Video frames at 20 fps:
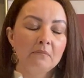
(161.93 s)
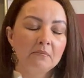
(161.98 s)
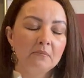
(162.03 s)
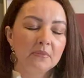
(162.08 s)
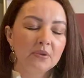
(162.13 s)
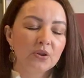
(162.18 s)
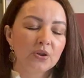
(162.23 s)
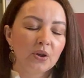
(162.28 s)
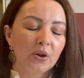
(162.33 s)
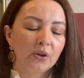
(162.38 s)

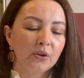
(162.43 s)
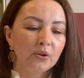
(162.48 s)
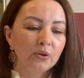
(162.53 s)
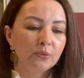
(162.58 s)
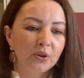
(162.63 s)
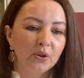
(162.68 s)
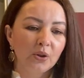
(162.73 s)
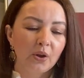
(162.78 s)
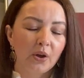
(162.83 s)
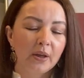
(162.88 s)
So you
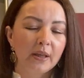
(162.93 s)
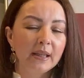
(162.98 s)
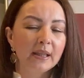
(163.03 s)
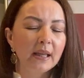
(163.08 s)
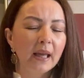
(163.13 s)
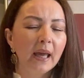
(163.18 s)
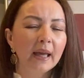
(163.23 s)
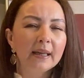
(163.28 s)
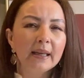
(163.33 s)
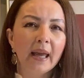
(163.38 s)
know,
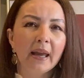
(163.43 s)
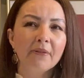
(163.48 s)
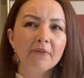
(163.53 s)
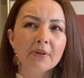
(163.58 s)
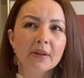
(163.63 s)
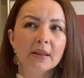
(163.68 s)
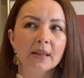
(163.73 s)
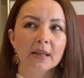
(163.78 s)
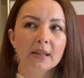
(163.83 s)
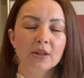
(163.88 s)
and
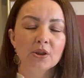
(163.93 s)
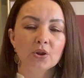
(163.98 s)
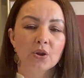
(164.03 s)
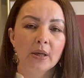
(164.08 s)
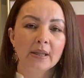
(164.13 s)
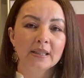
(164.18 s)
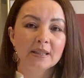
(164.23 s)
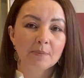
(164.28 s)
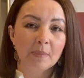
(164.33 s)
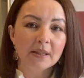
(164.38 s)
everything is so
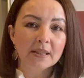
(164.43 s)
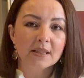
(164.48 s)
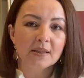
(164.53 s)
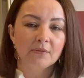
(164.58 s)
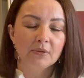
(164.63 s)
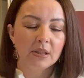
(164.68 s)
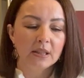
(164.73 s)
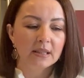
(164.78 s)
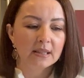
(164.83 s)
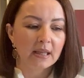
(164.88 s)

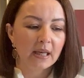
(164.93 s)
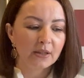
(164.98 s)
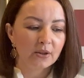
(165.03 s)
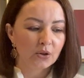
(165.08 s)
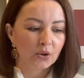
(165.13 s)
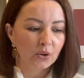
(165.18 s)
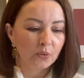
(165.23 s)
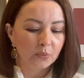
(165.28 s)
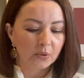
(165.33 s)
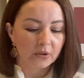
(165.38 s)
expensive these days,
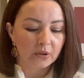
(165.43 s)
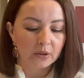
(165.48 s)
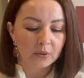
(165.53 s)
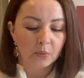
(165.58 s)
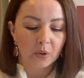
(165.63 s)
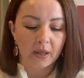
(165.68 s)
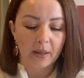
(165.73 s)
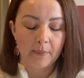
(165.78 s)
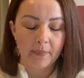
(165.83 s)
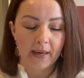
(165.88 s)
so you will
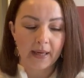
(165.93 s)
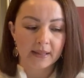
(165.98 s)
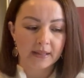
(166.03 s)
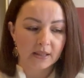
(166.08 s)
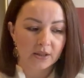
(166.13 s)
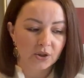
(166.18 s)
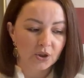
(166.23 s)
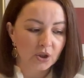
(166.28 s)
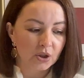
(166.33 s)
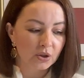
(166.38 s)
want to pay
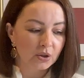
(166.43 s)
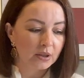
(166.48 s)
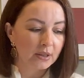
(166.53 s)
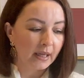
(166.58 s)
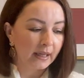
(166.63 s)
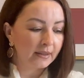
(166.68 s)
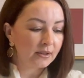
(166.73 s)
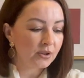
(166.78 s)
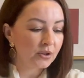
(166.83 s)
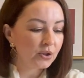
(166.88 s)
attention to
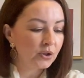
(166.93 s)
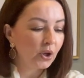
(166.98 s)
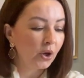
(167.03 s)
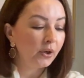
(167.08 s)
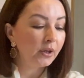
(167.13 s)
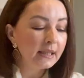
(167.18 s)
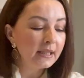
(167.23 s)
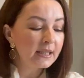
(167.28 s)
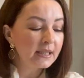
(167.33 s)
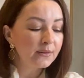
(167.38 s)
that. So
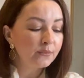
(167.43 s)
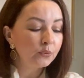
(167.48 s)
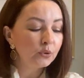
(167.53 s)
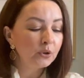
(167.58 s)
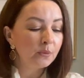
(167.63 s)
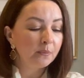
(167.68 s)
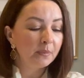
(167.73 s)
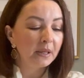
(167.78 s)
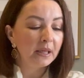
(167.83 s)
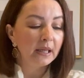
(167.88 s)
this
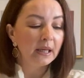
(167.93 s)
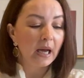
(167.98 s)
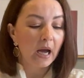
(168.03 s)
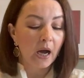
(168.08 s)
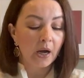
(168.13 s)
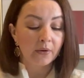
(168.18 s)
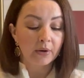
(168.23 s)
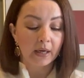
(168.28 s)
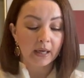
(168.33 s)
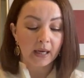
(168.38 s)
would be
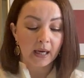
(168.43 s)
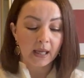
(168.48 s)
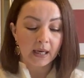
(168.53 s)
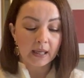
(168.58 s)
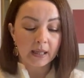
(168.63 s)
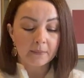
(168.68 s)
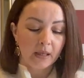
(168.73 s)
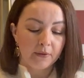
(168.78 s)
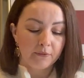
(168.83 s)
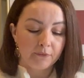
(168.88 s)
our
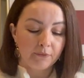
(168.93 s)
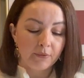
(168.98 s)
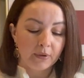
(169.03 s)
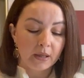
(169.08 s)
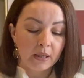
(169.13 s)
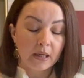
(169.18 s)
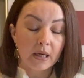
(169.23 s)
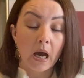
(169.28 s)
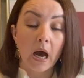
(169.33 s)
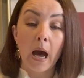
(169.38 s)
color if
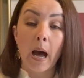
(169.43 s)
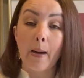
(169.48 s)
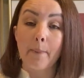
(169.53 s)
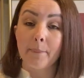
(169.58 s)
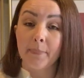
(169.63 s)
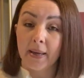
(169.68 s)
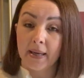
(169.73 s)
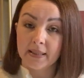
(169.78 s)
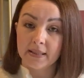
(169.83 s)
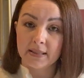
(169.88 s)
we are
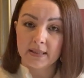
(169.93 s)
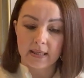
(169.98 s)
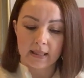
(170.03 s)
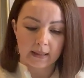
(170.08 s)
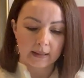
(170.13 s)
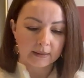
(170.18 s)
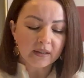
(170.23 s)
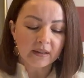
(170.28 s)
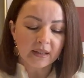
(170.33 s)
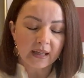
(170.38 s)

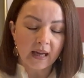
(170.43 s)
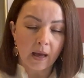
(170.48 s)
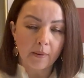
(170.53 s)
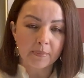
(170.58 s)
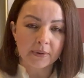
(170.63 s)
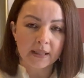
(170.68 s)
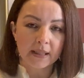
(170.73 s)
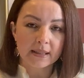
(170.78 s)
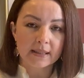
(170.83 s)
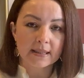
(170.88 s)
painting the
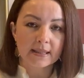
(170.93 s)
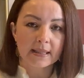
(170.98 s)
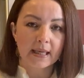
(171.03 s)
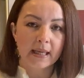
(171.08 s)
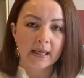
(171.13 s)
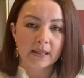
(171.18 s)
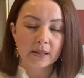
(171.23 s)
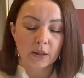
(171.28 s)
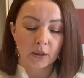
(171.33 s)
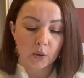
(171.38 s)
cabinets
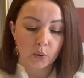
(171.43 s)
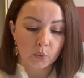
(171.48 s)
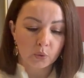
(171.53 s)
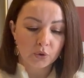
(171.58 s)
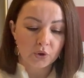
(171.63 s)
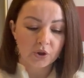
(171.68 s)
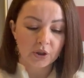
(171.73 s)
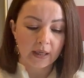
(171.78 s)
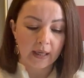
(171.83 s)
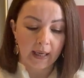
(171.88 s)
in the
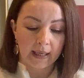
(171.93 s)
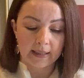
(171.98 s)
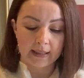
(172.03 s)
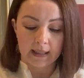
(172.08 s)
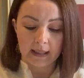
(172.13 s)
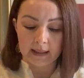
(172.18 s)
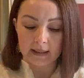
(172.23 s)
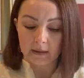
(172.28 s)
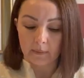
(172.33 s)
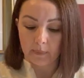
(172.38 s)
laundry and
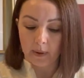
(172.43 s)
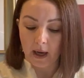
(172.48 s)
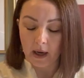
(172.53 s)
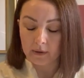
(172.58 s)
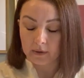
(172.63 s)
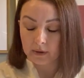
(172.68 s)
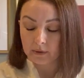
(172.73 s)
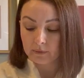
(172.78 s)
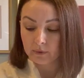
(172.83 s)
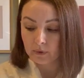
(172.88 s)
in the
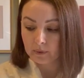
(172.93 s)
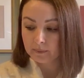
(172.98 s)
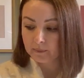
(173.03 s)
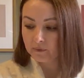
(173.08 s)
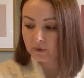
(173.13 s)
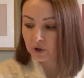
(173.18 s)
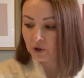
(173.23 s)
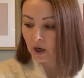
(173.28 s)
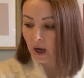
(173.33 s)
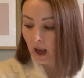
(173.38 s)
powder room,
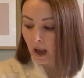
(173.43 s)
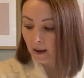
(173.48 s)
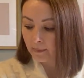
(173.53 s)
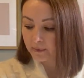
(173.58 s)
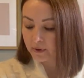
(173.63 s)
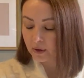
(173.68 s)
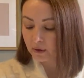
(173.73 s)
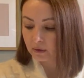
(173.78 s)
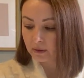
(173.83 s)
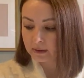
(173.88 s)
which I
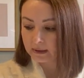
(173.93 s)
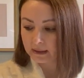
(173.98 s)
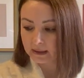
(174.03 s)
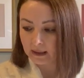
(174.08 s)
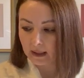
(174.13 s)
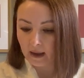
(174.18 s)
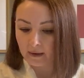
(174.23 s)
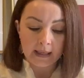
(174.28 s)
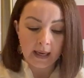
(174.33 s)
absolutely love.